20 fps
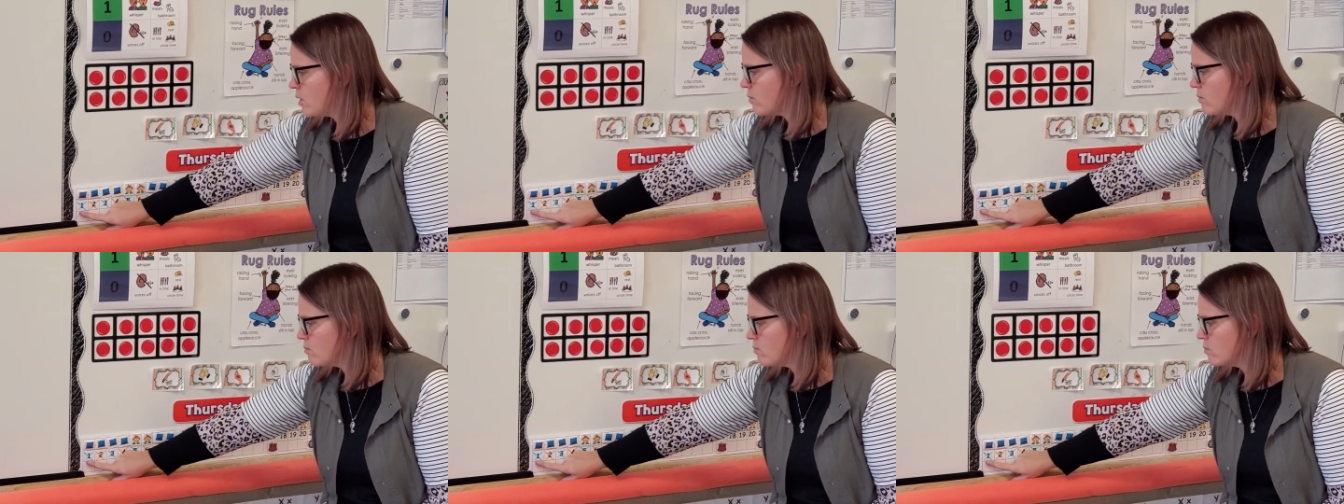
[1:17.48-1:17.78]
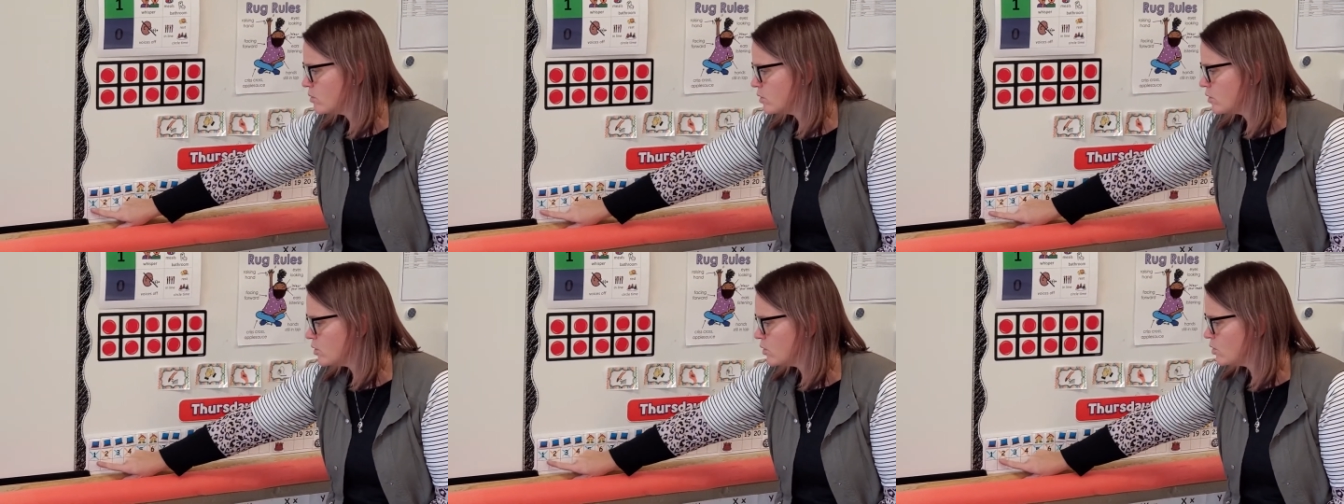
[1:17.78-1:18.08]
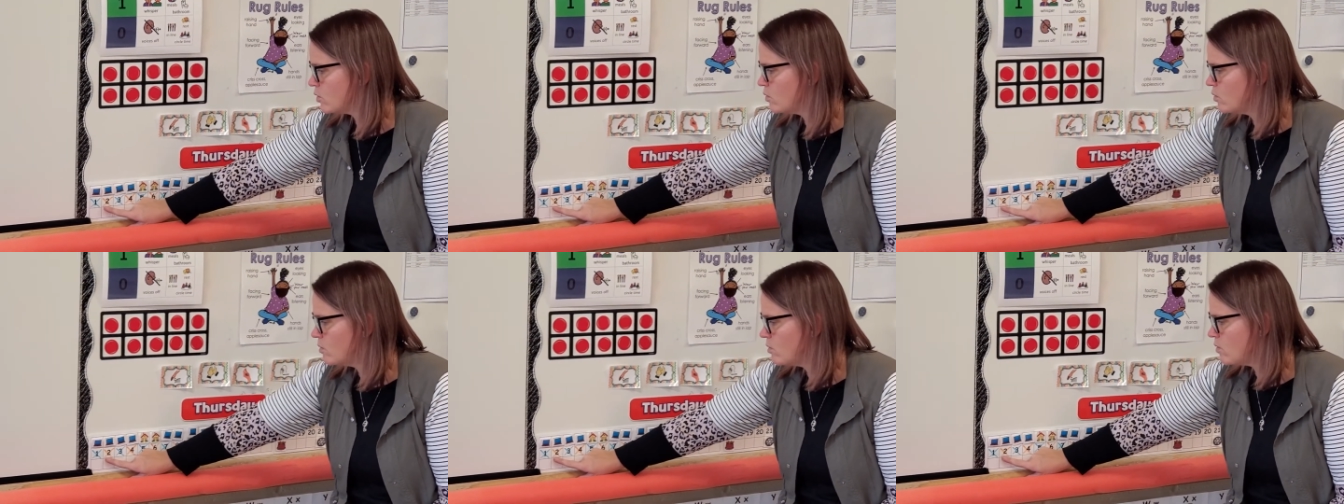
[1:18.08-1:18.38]

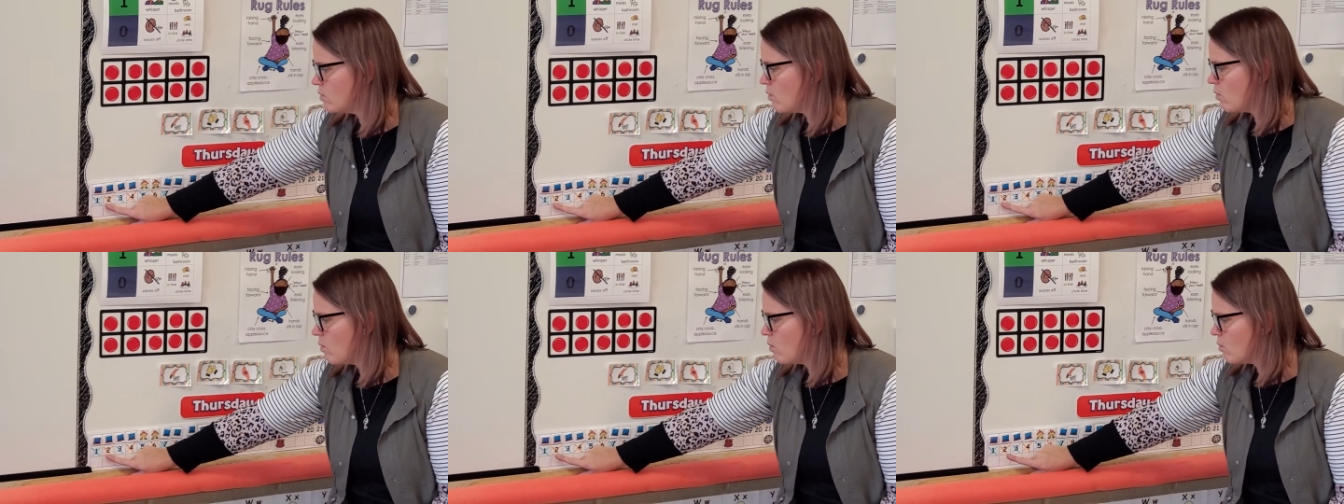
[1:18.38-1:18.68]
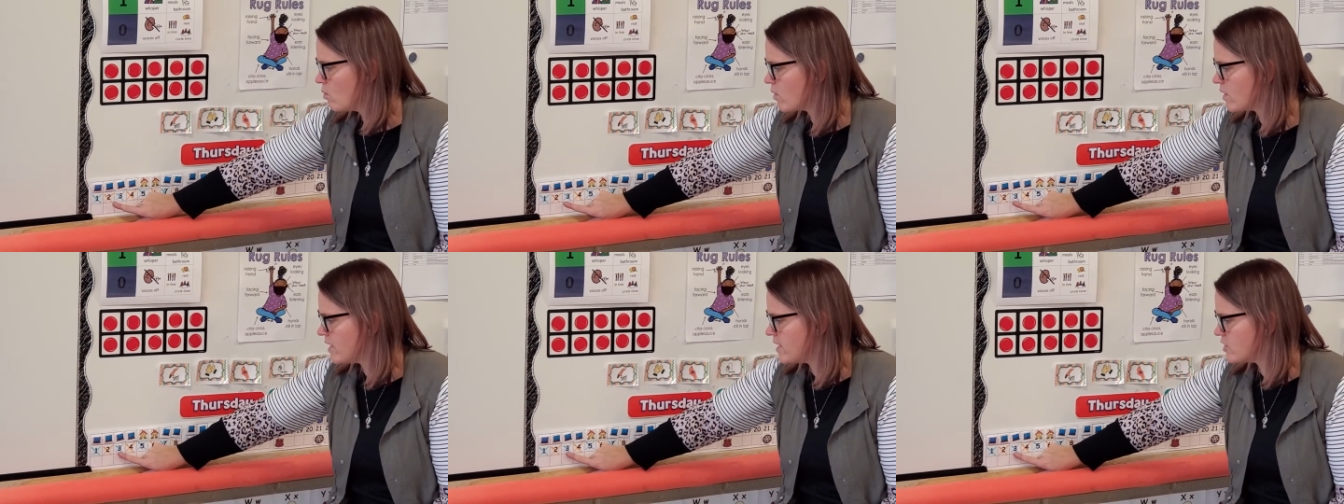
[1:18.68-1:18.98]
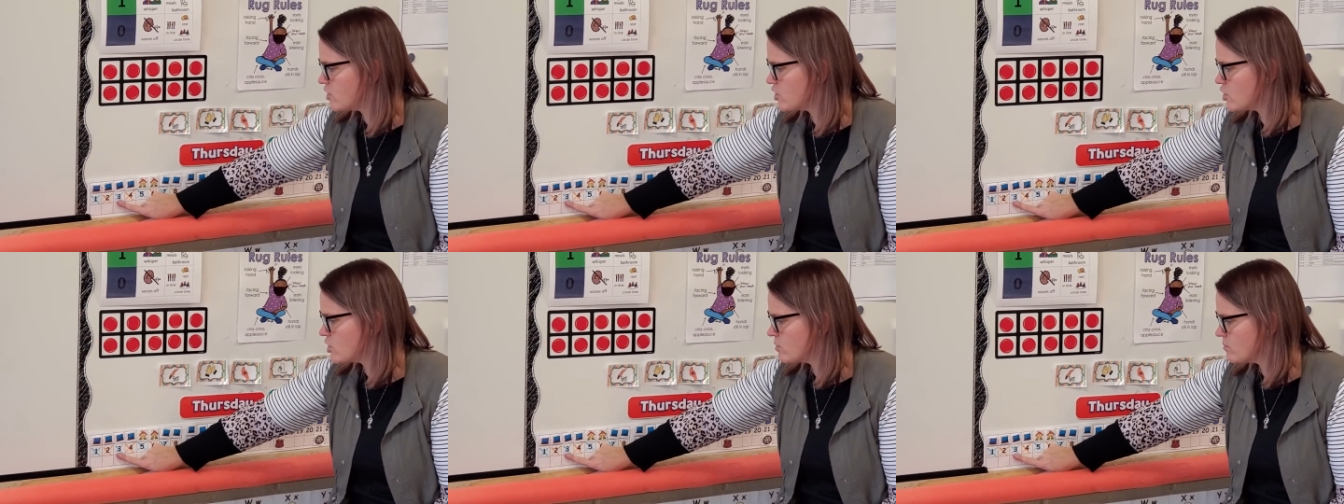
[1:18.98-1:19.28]
Blue,
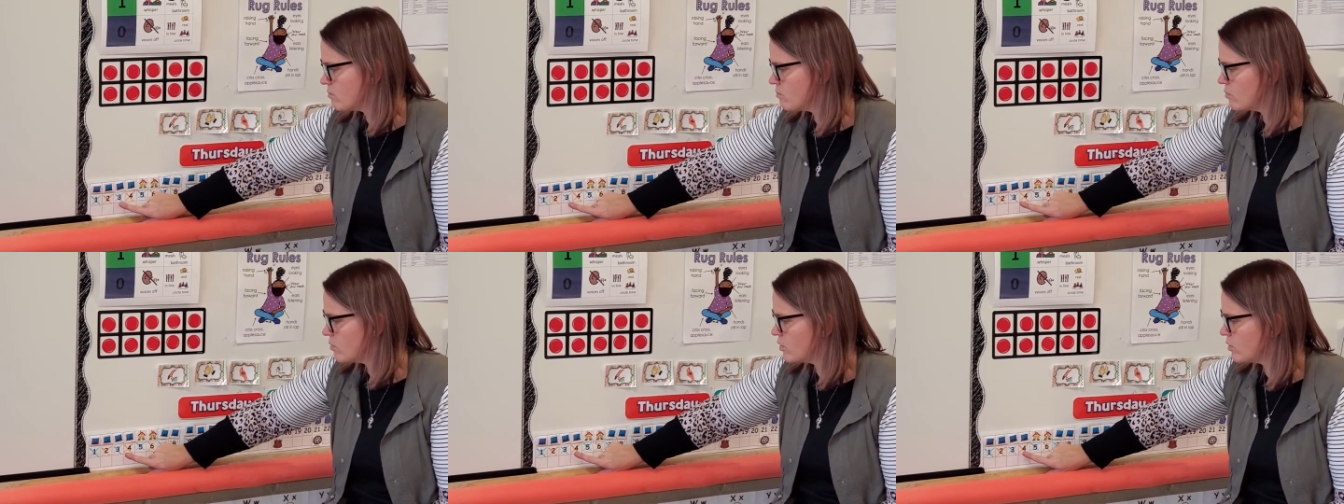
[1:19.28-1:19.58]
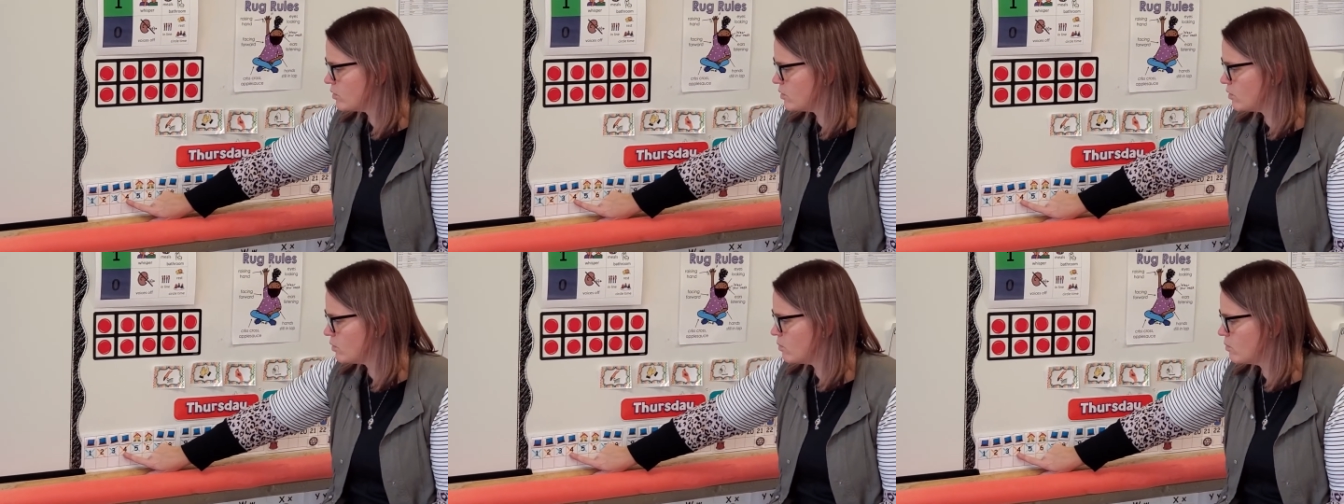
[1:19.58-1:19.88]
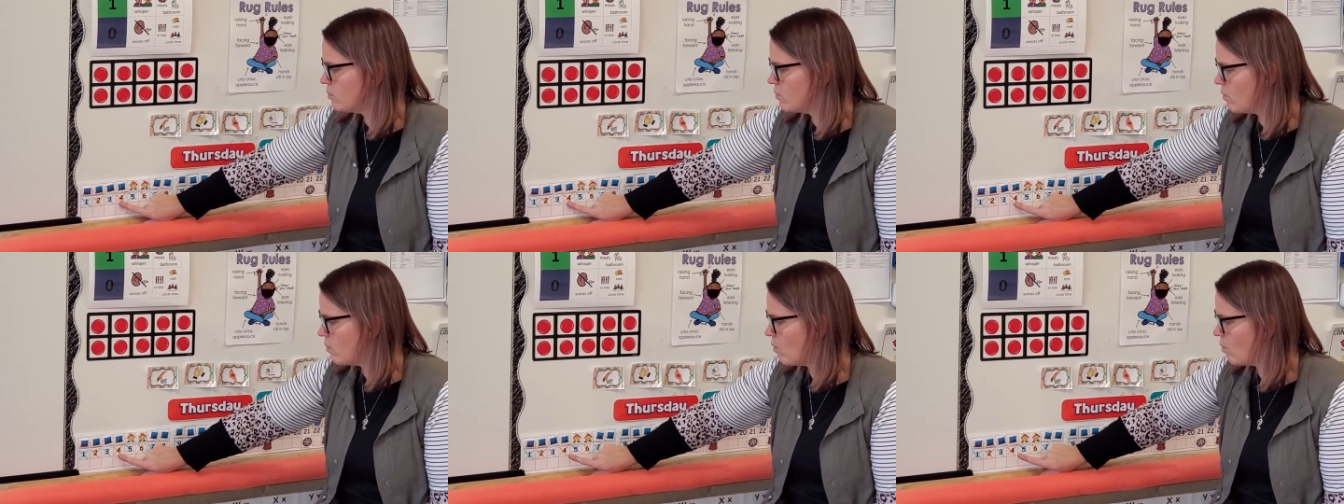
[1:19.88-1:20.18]
orange, blue,
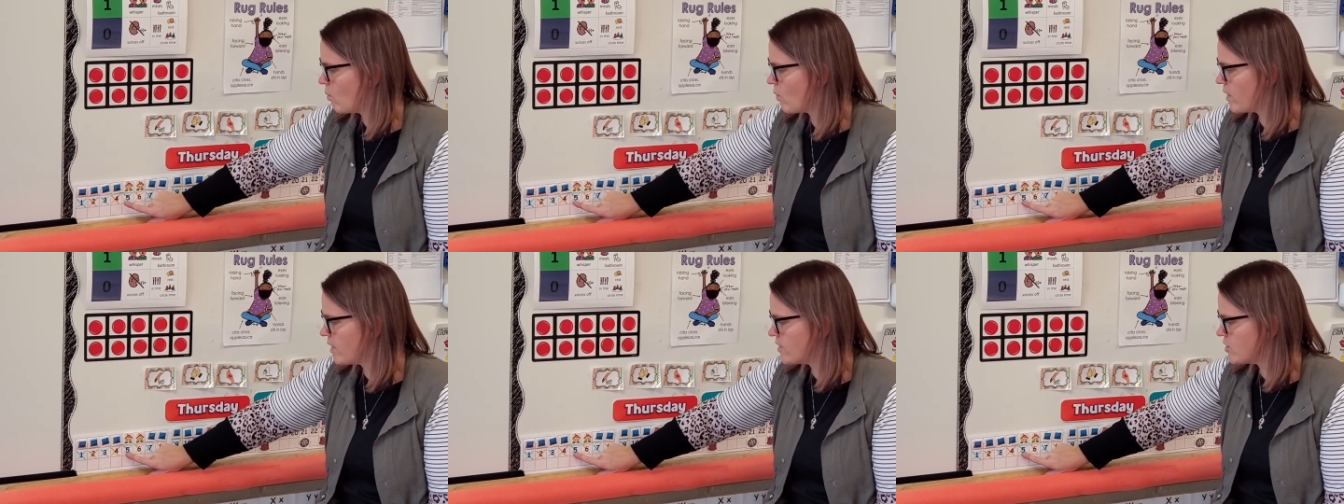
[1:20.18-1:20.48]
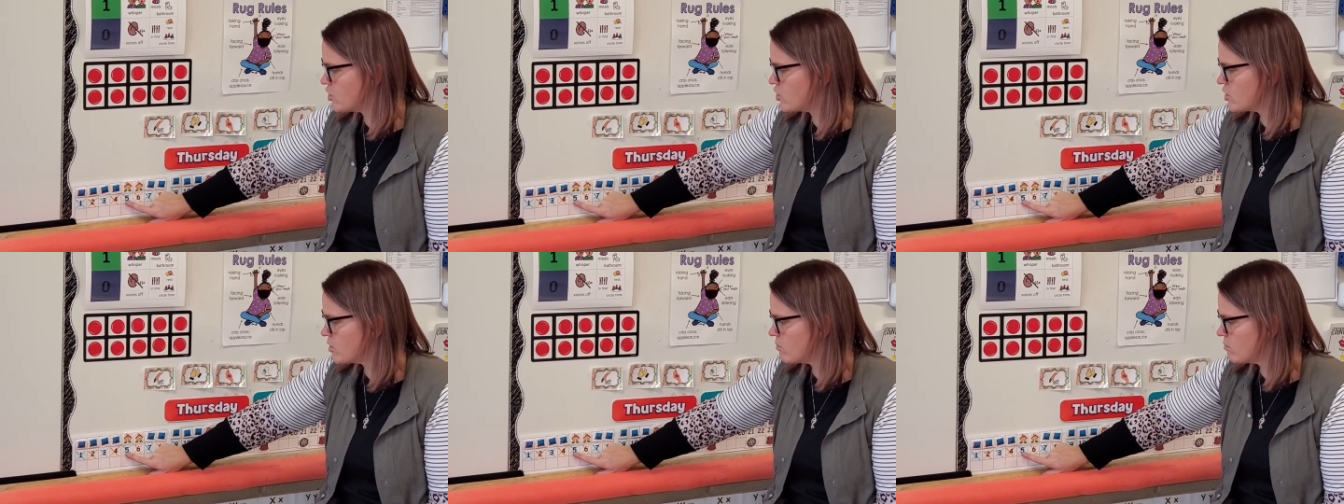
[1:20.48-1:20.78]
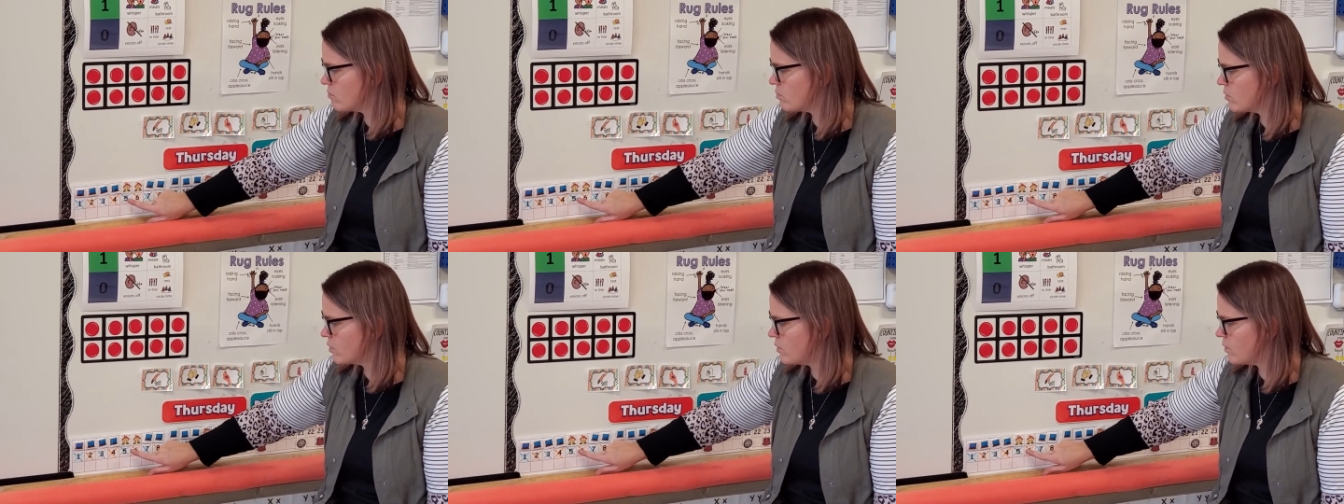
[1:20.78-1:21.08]
orange,
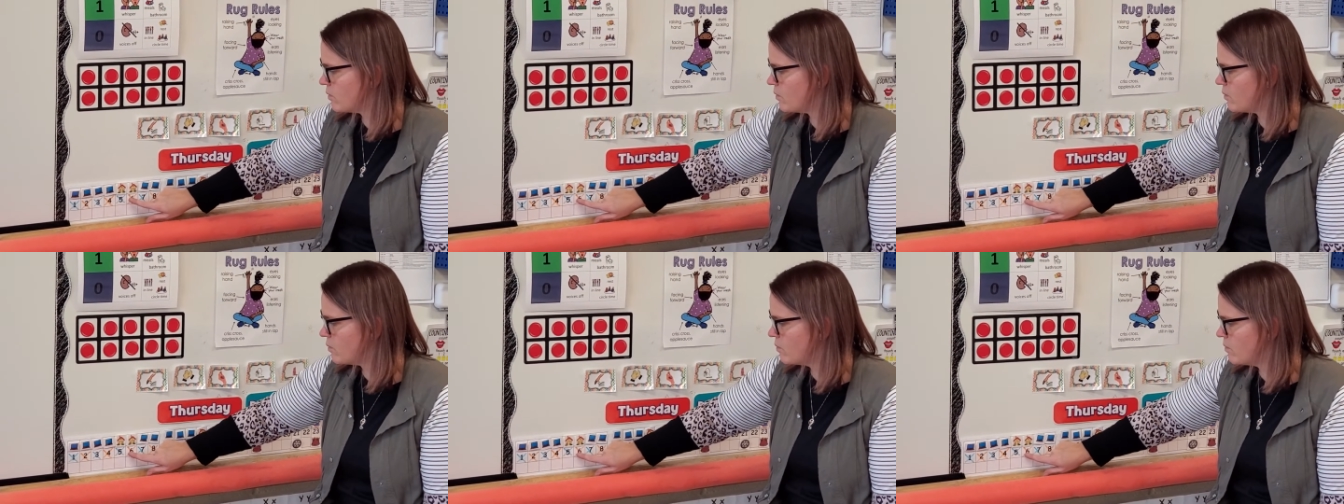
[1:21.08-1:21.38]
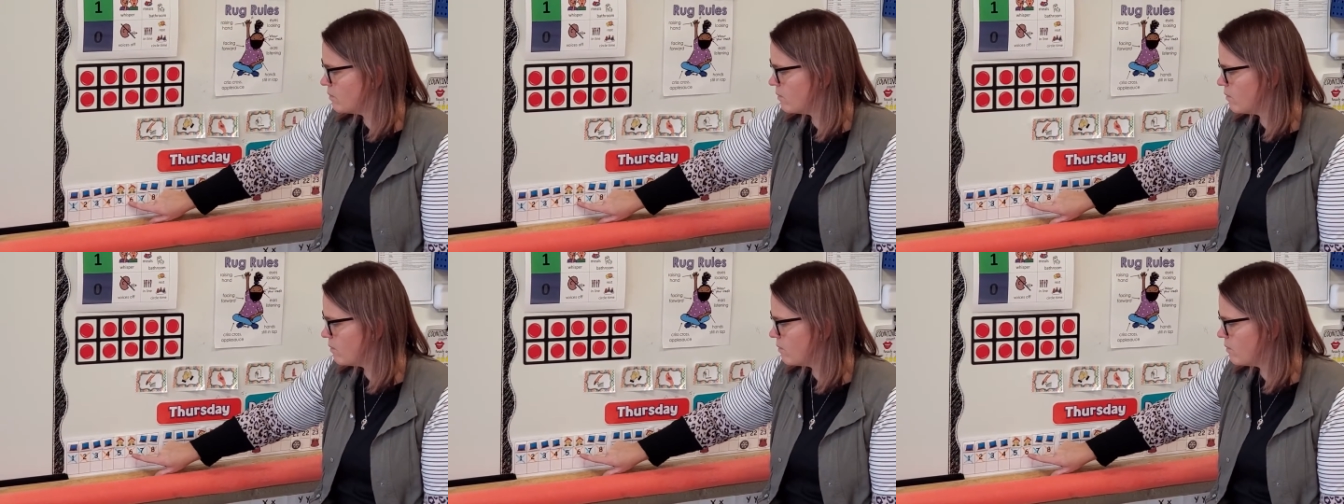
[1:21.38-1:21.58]
blue,